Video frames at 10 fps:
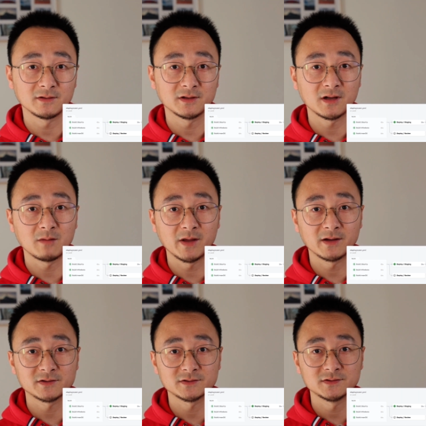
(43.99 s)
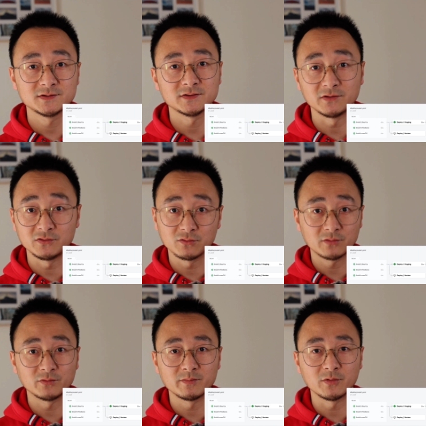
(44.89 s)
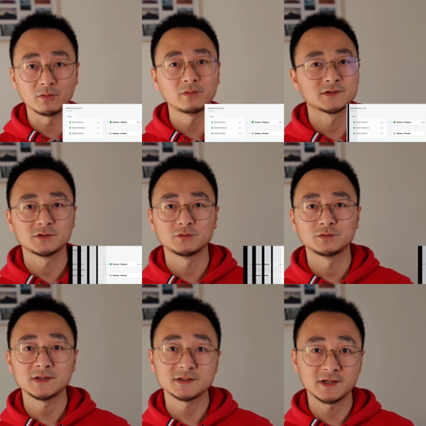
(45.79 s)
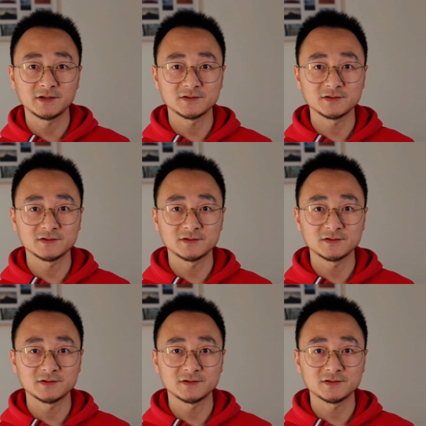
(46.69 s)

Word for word: GitHub Actions in your repo. So let's get